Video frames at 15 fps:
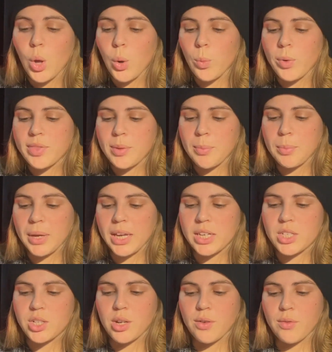with the
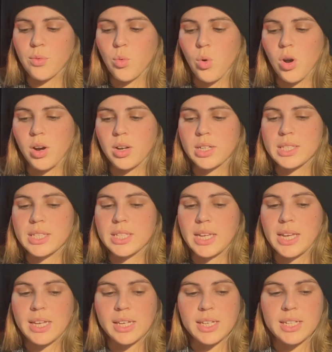page of wands
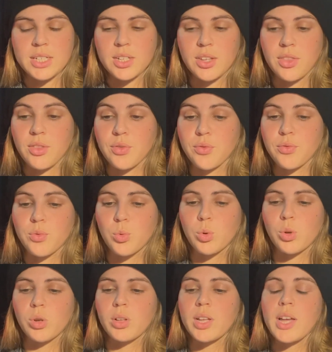and the
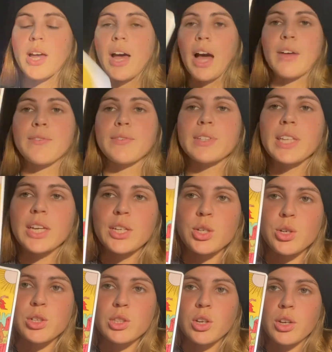fool i feel like
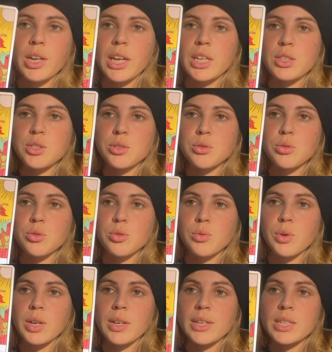you're looking to
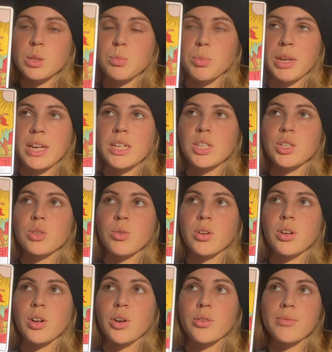expand
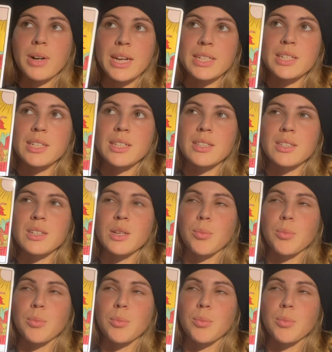your horizons in a